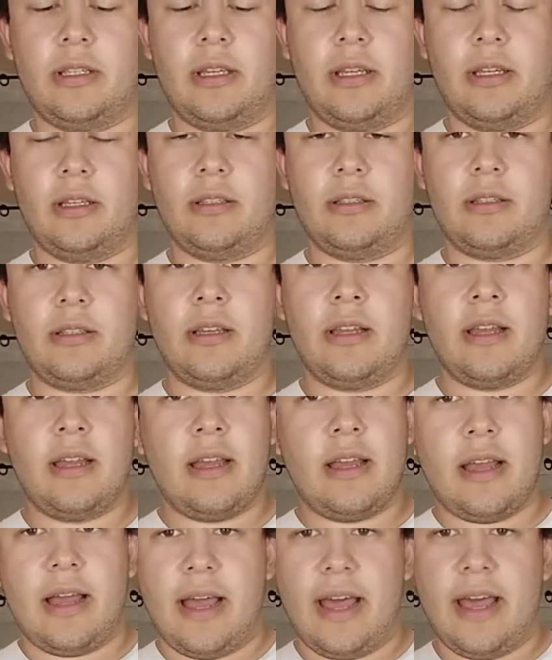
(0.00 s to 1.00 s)
Kings
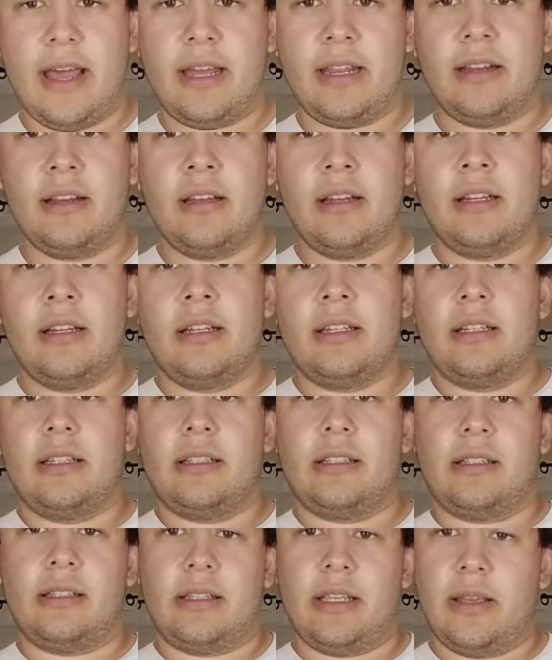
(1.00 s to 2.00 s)
hat.
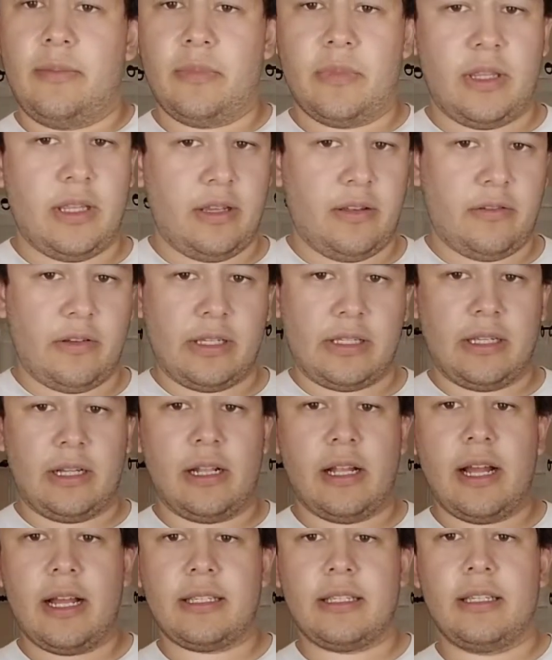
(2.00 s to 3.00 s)
Same thing as the
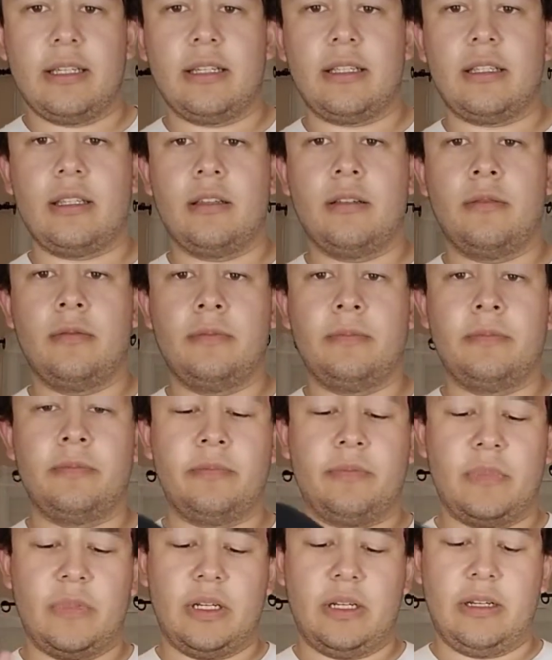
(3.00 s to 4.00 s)
classics.
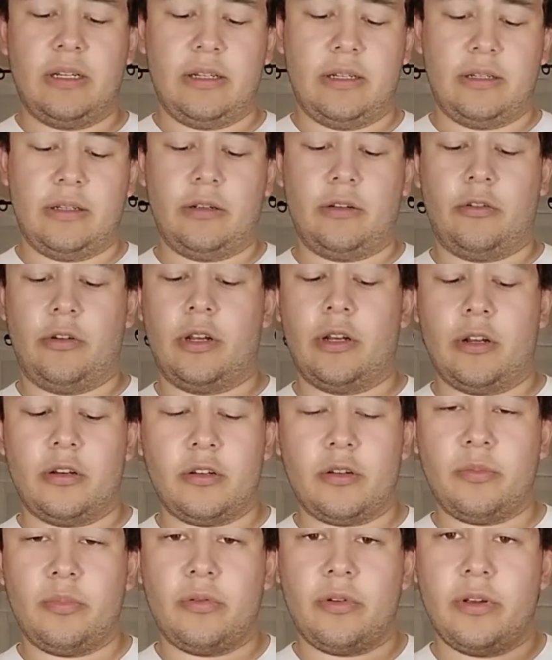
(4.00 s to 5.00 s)
Green
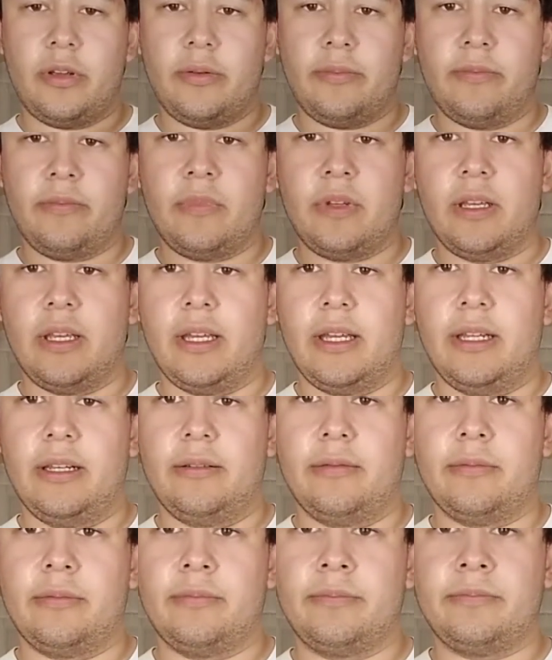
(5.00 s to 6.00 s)
underbrim, and
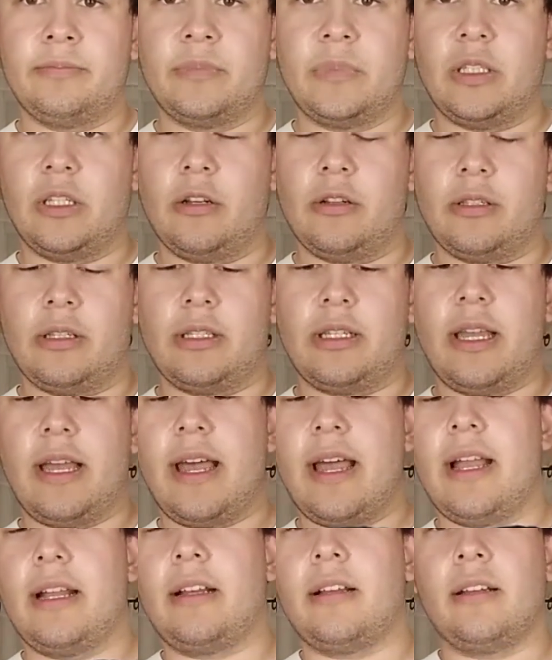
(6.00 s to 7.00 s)
here's the
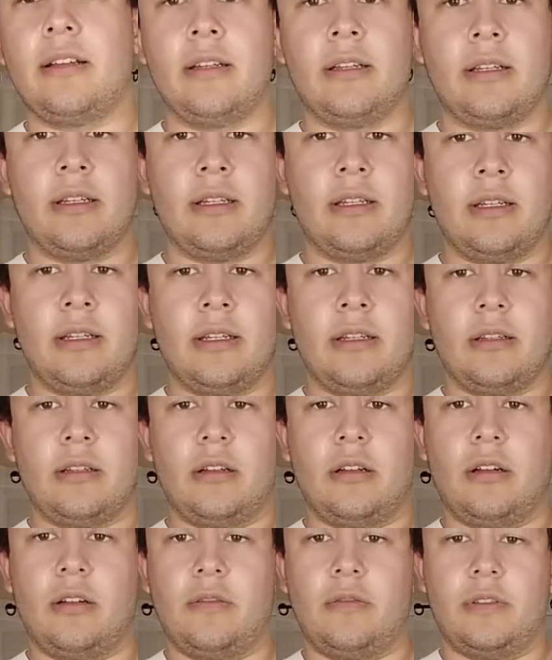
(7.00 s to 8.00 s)
tag,
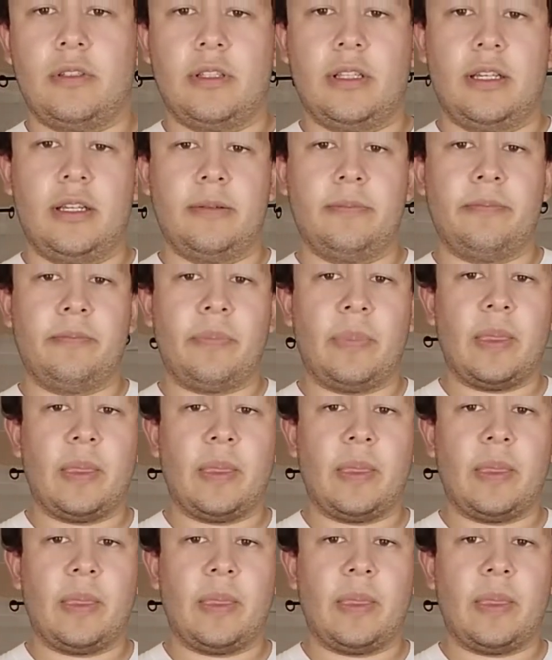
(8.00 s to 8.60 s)
obviously.